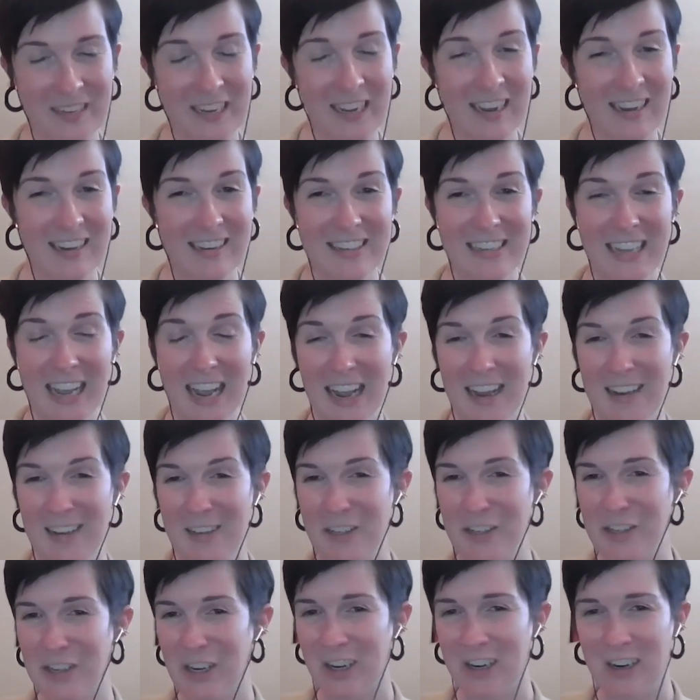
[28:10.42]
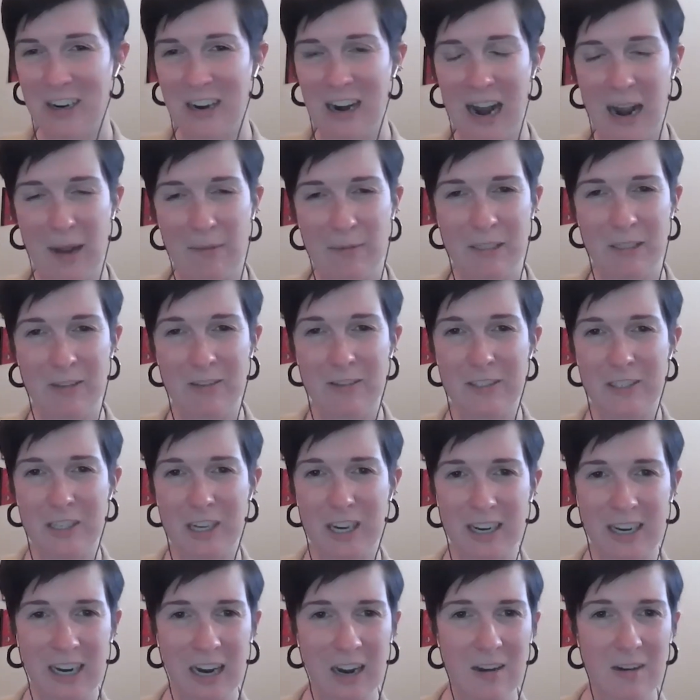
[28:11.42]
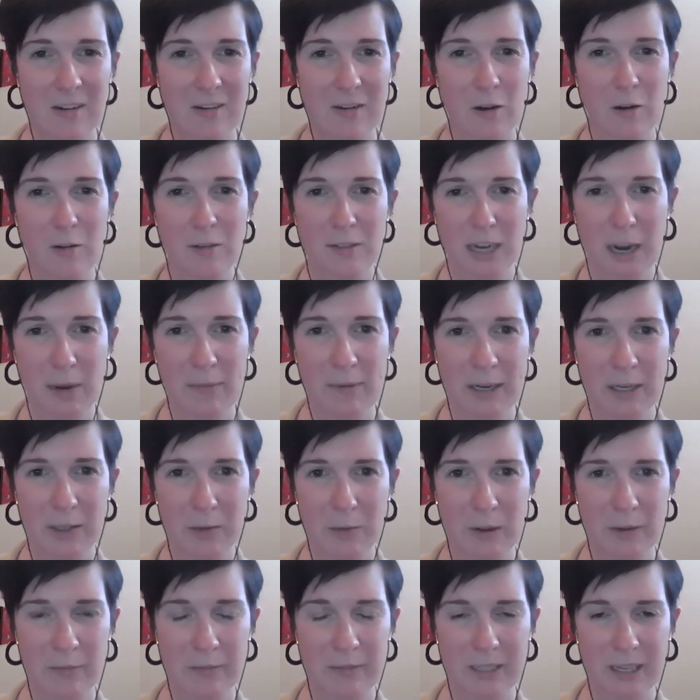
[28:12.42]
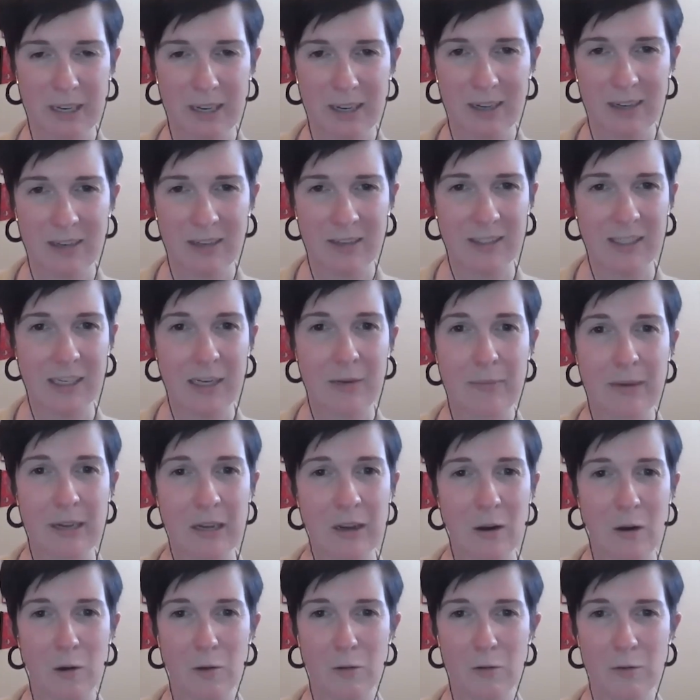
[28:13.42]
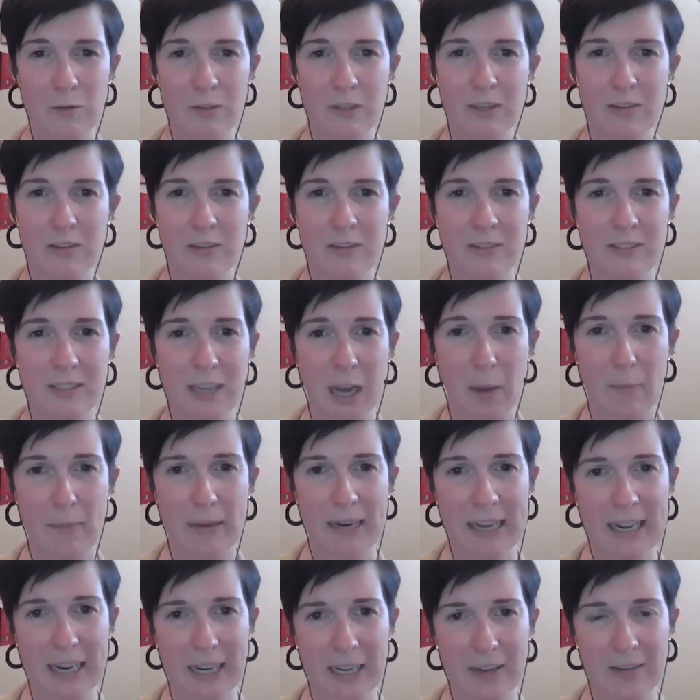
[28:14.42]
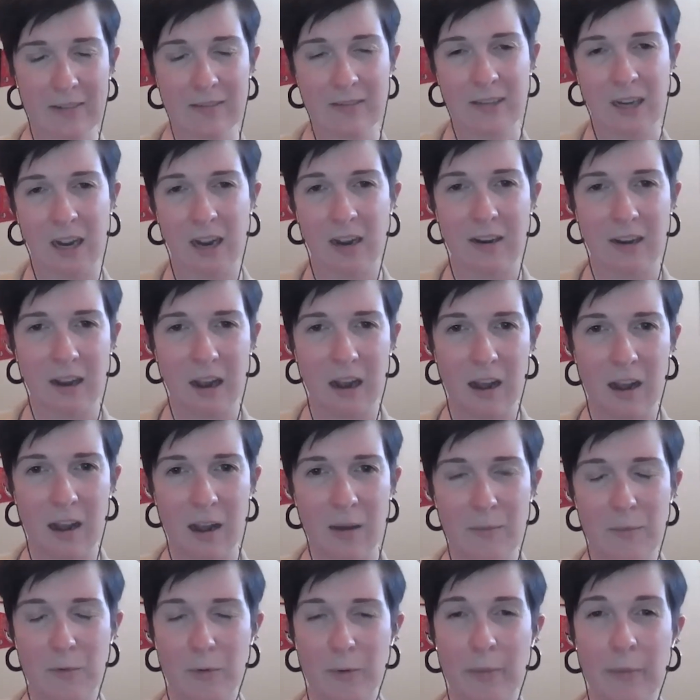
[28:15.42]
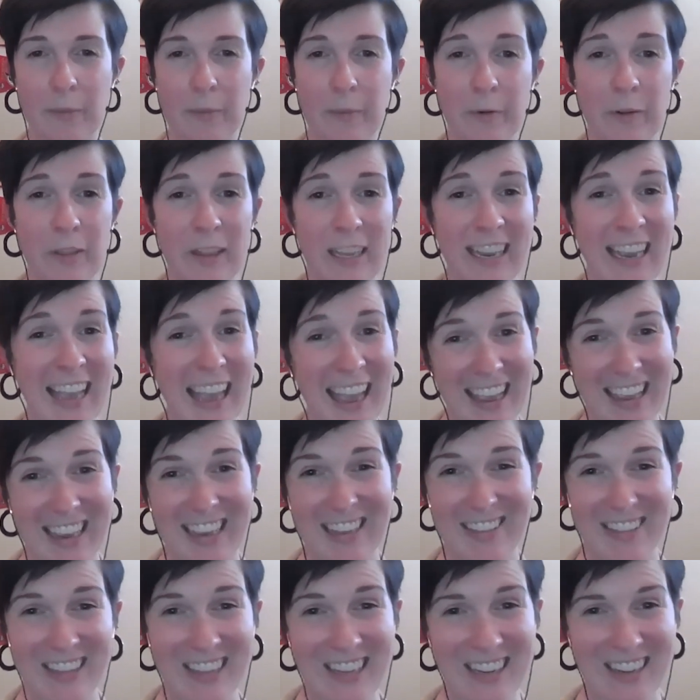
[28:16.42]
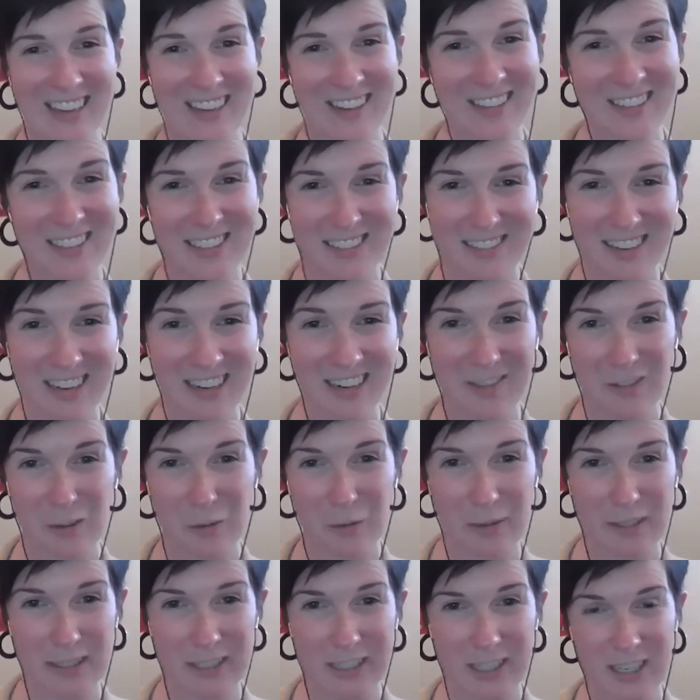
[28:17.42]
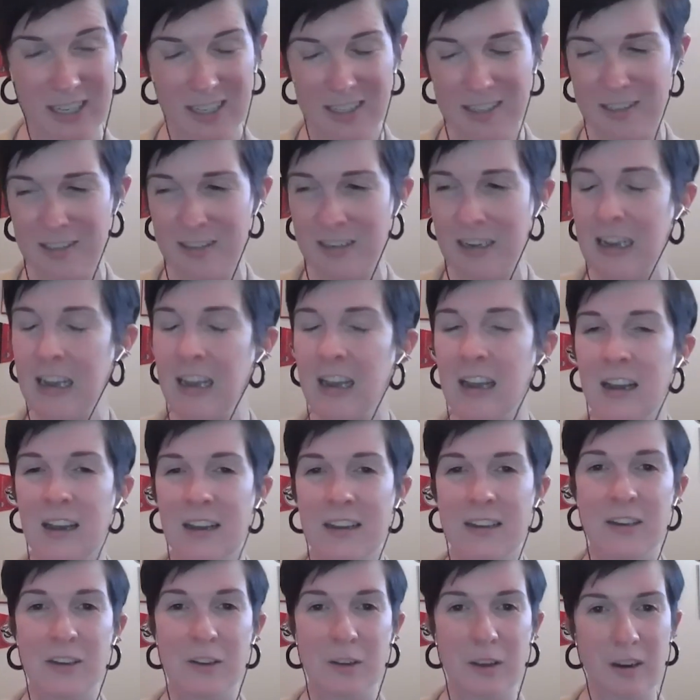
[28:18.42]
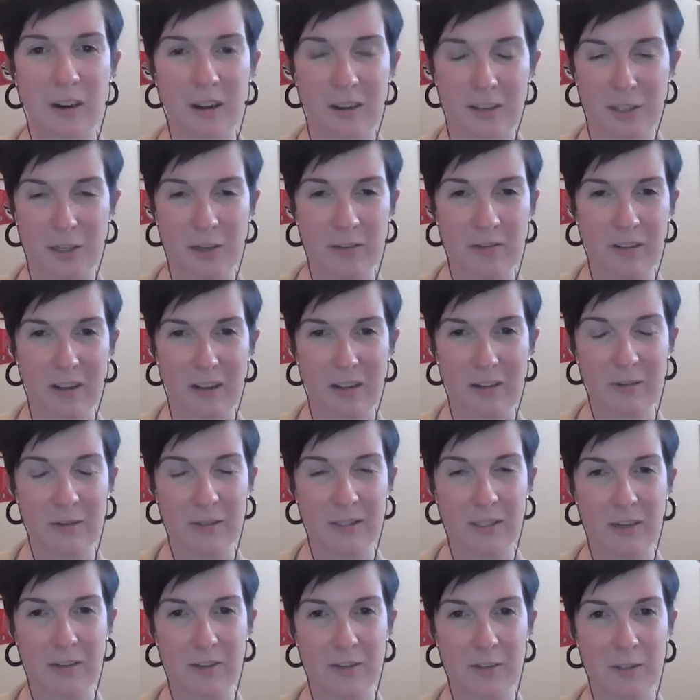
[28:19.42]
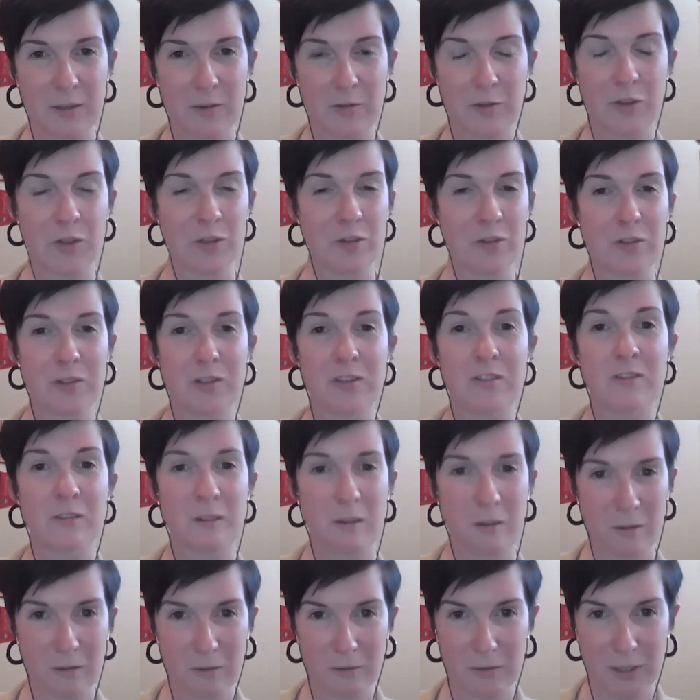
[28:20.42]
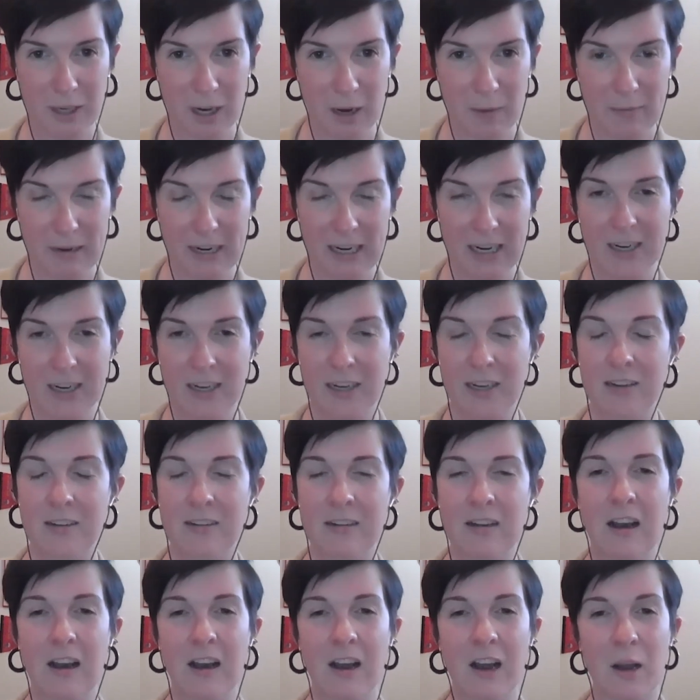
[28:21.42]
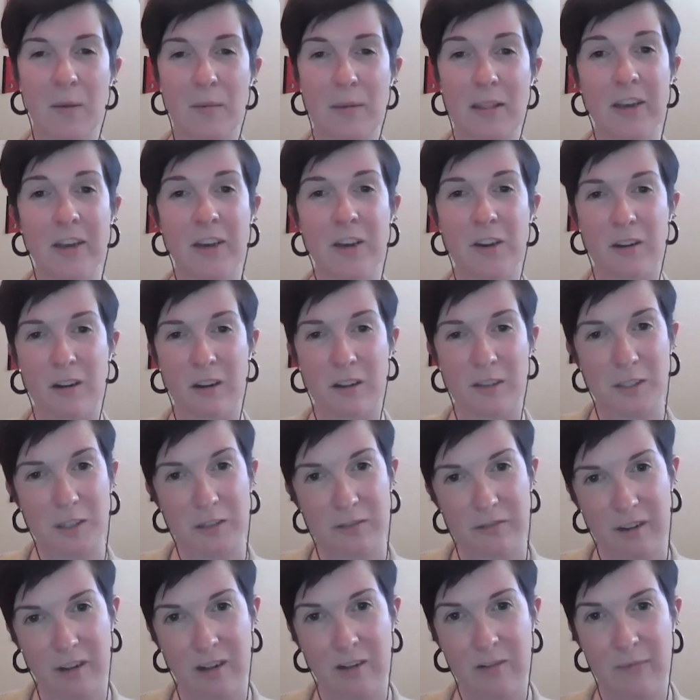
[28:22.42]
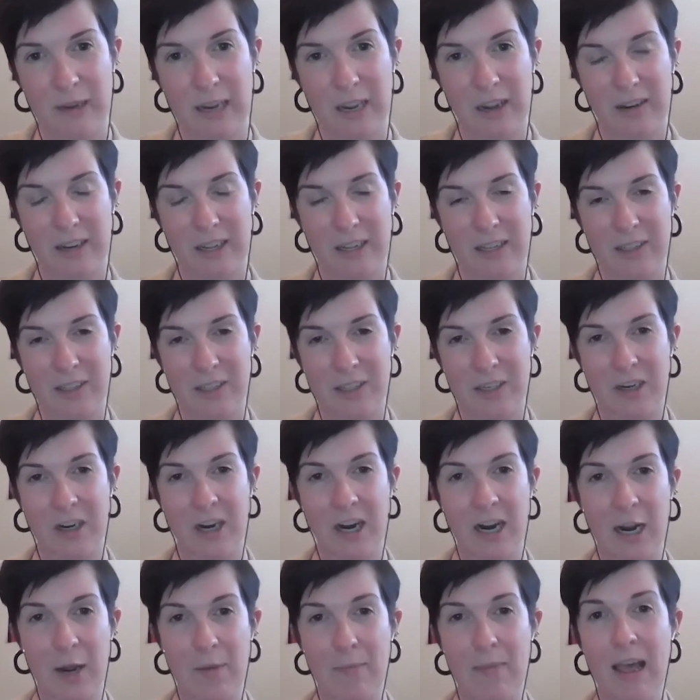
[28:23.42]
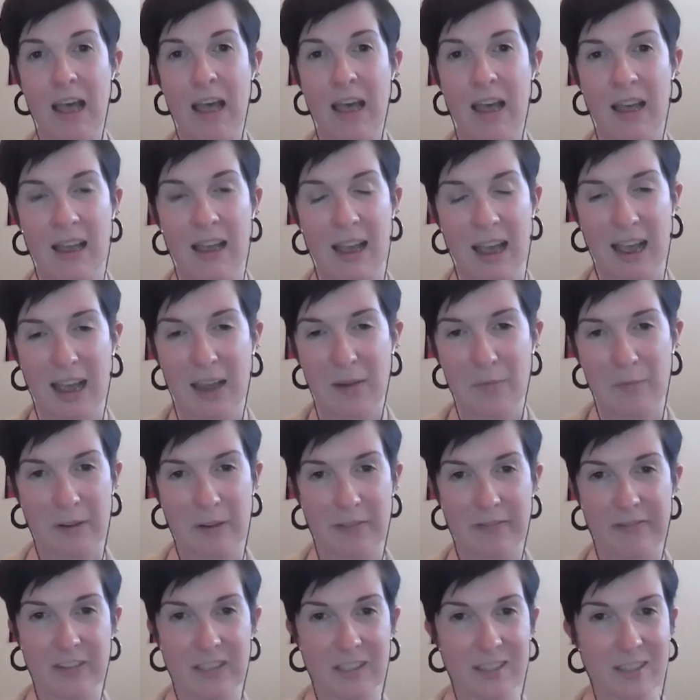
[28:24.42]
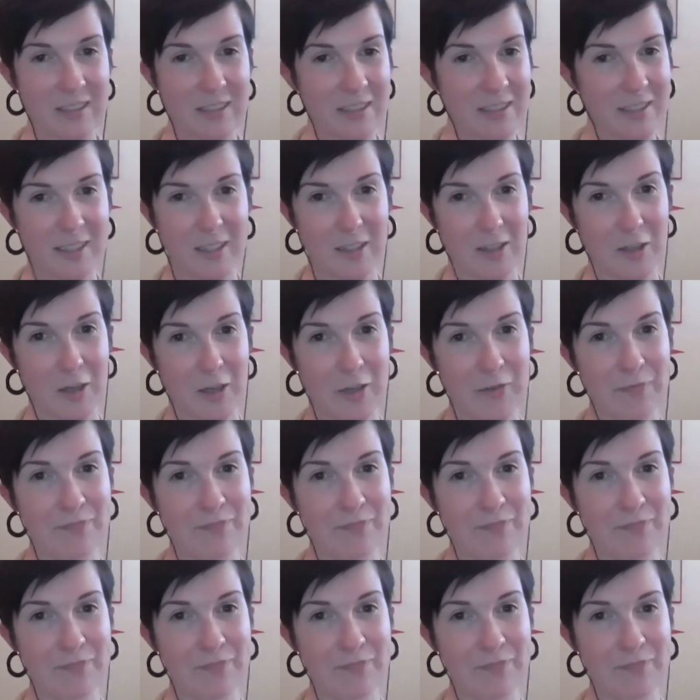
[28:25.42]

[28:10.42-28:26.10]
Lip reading: Yeah, sure. Absolutely. Check out Old Dominick's website. It's going to be olddominick.com. Remember the K at the end. Not everyone does. You can also follow us on socials, Old Dominick. And then you can also follow me on Instagram at Memphis Distiller.